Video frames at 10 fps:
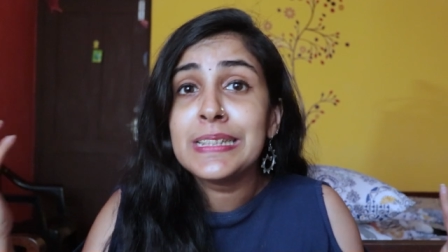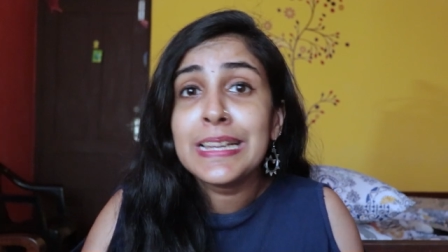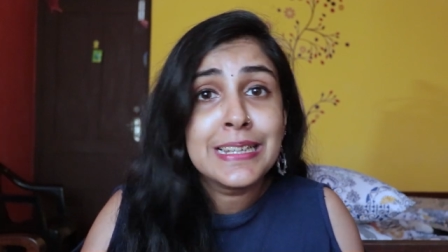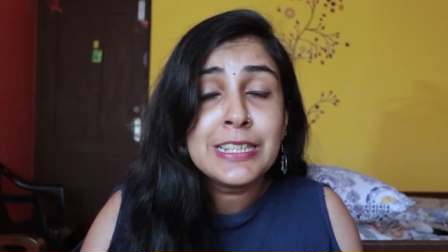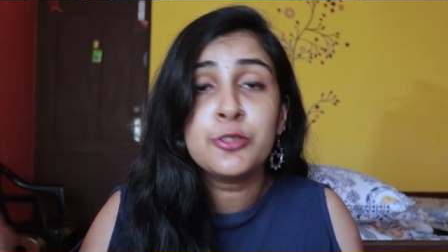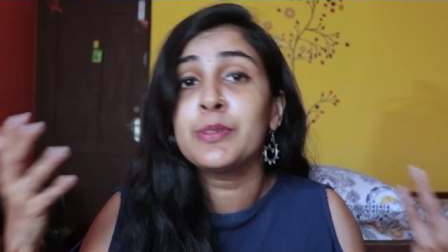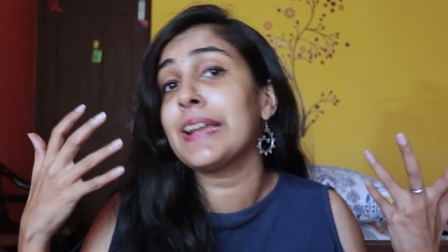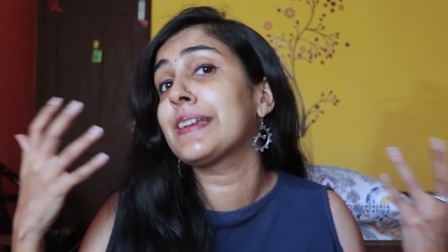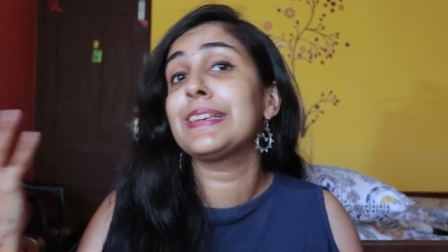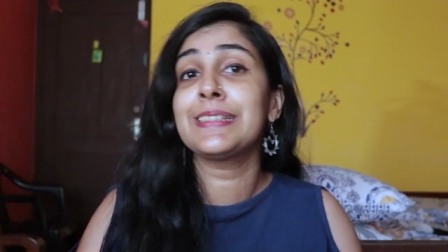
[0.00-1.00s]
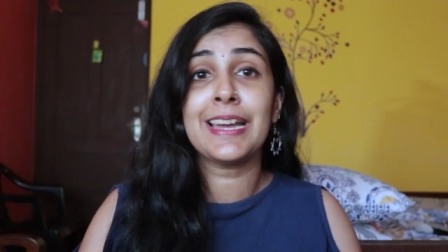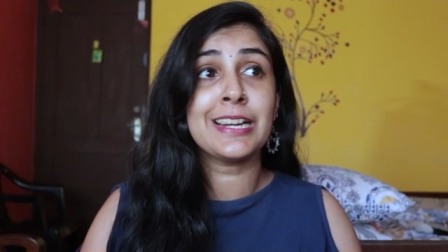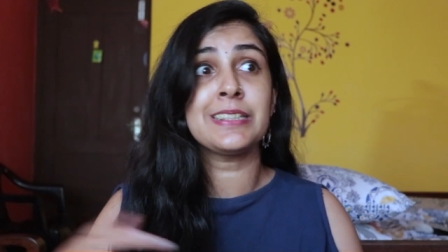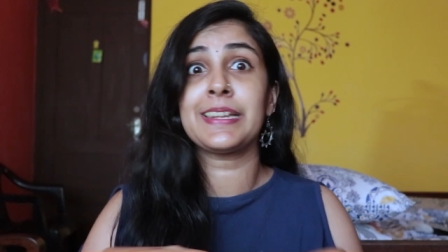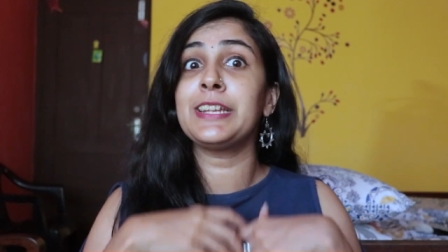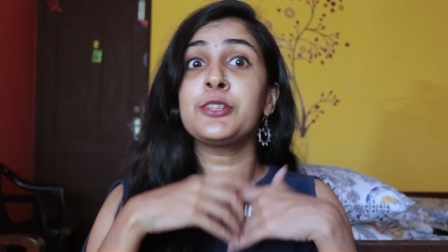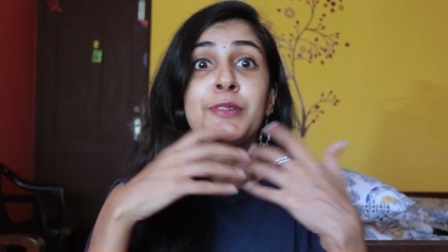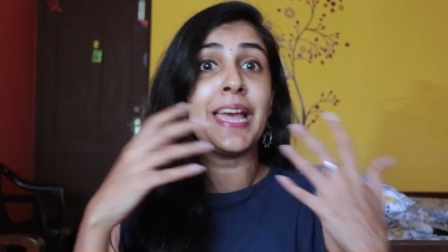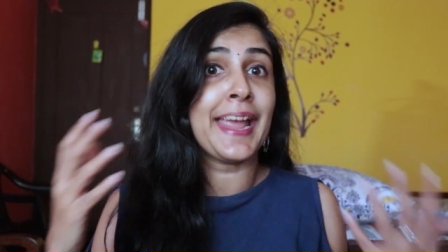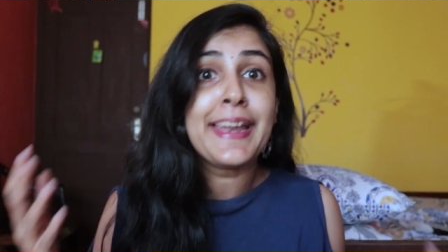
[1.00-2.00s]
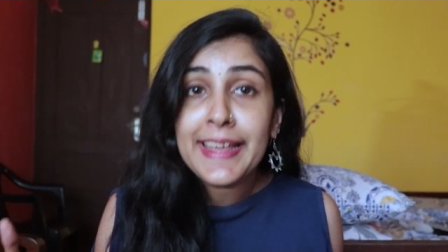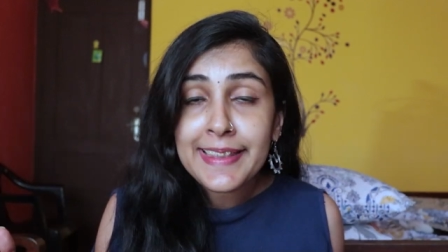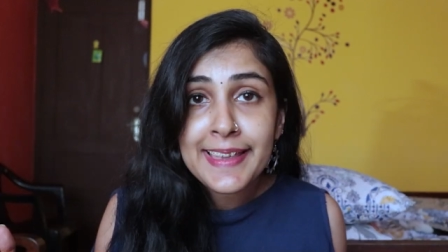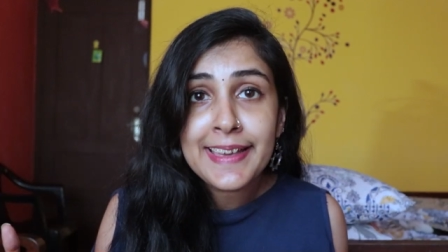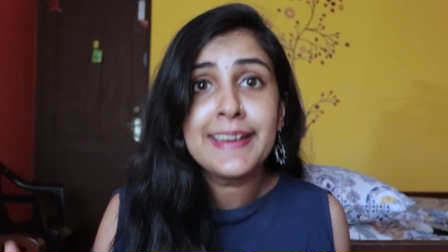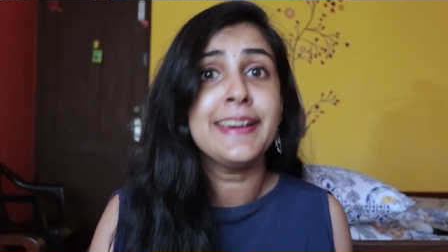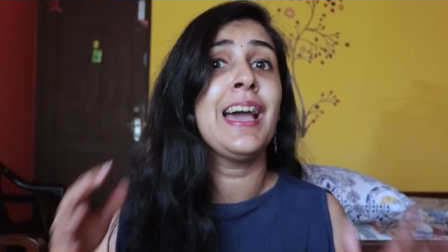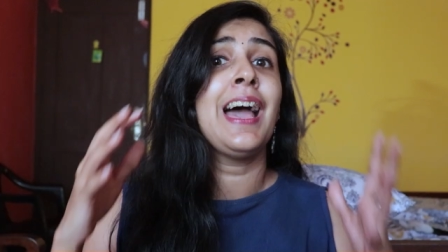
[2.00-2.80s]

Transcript: thin to get recycled into anything